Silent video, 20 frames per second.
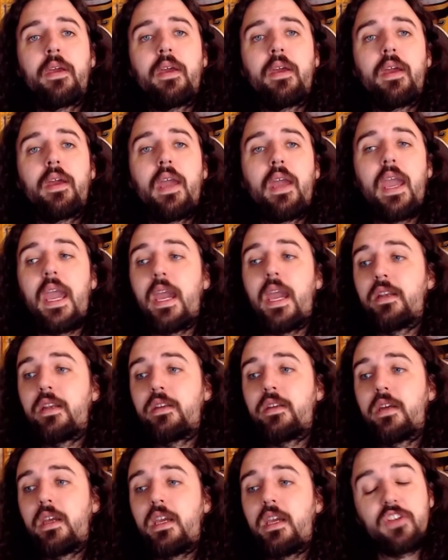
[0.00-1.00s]

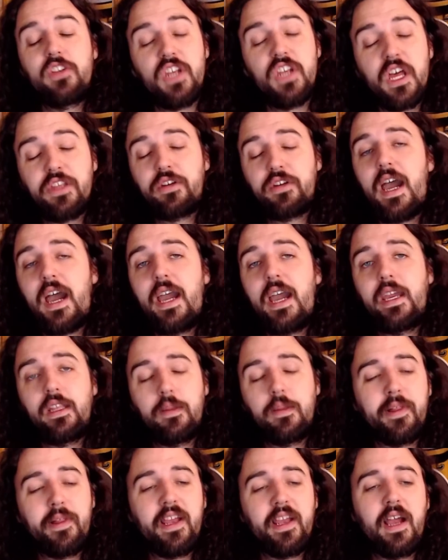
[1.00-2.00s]
And he's another guy in
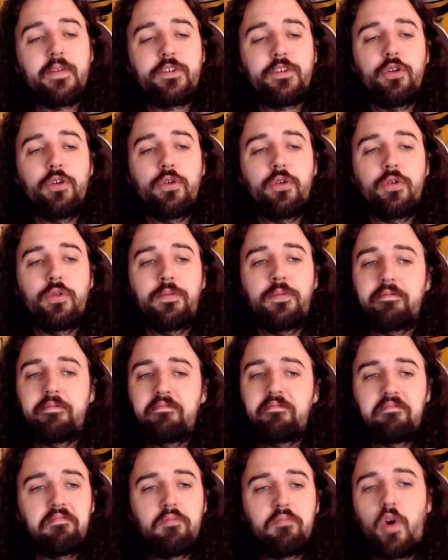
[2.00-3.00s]
the playoffs who
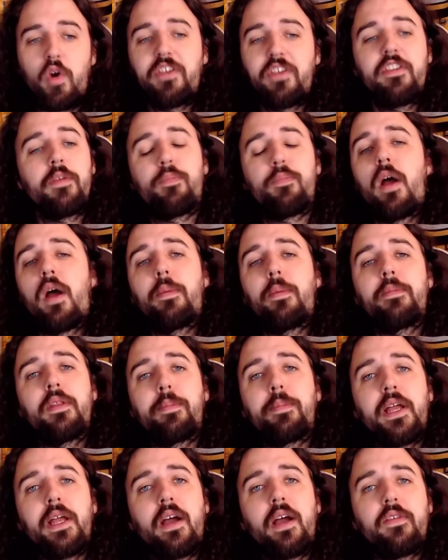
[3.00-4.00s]
wasn't the problem in the
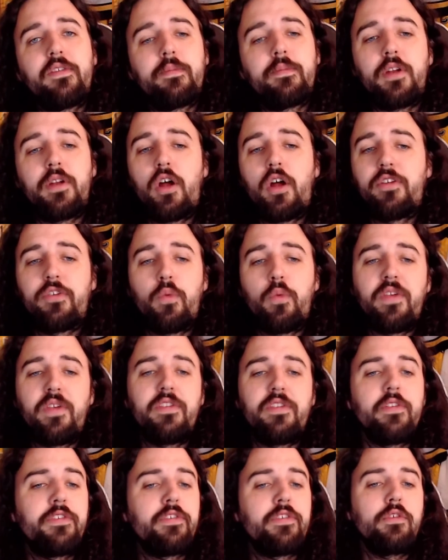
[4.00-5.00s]
playoffs, but also
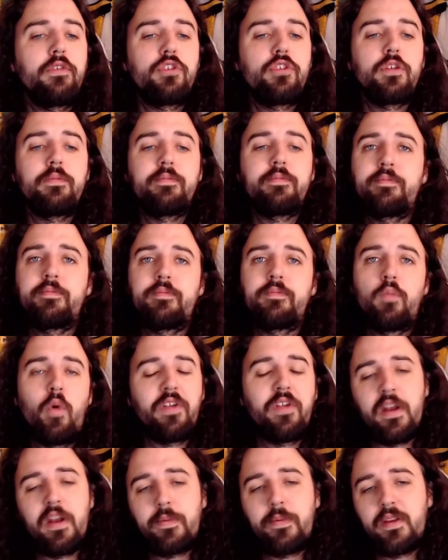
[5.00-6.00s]
wasn't the solution.
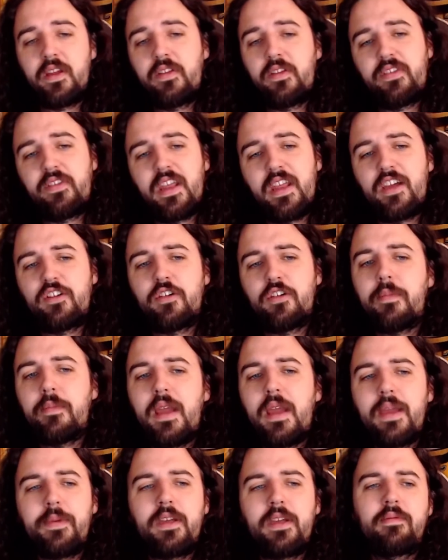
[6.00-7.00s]
Wasn't up to his standard,
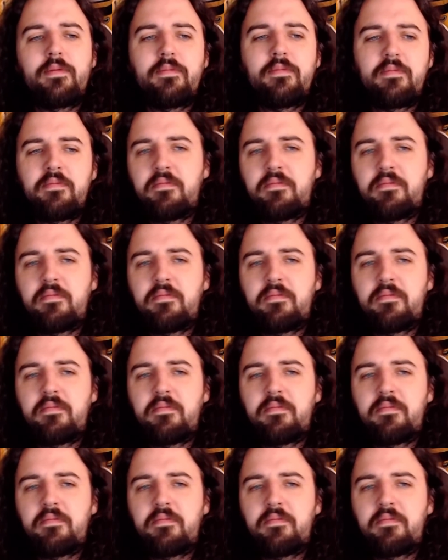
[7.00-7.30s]
maybe.